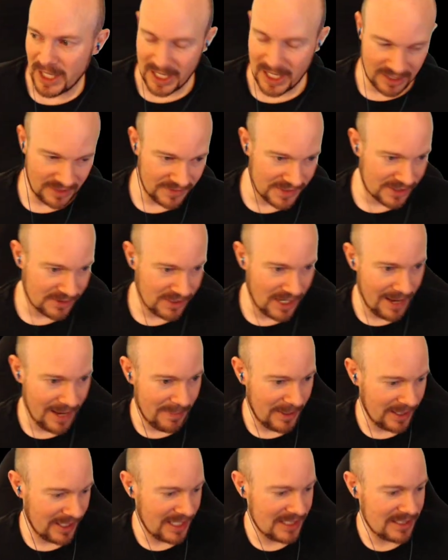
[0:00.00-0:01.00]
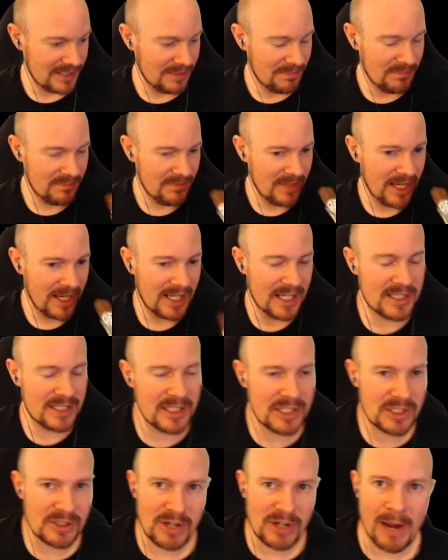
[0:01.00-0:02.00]
enough scrap. I guess it. I guess
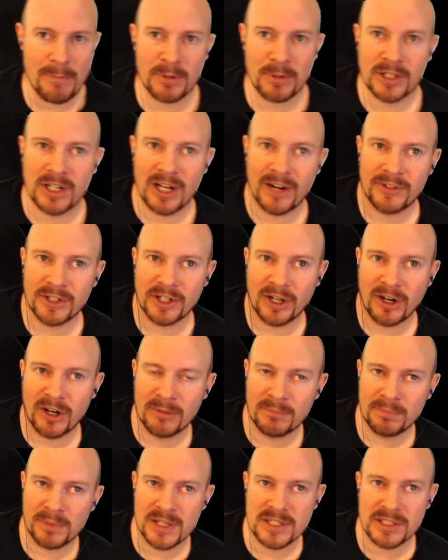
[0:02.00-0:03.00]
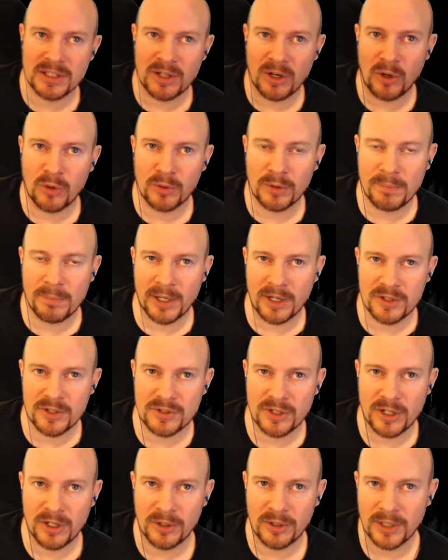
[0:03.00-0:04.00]
the scrap recovery arm plus the whole repair
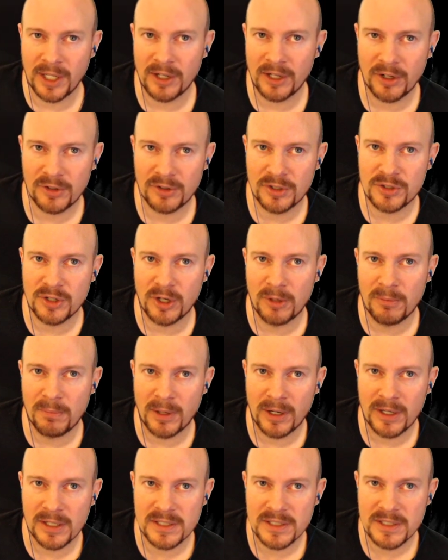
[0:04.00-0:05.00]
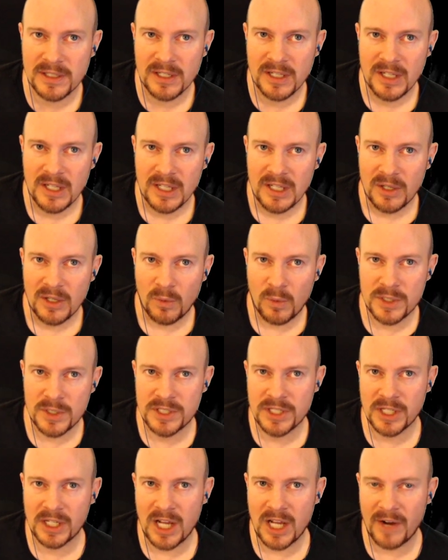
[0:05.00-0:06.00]
drone and hundred drone parts was
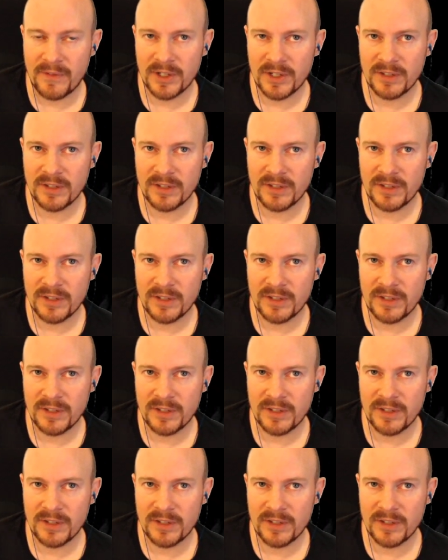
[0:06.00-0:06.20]
to cover the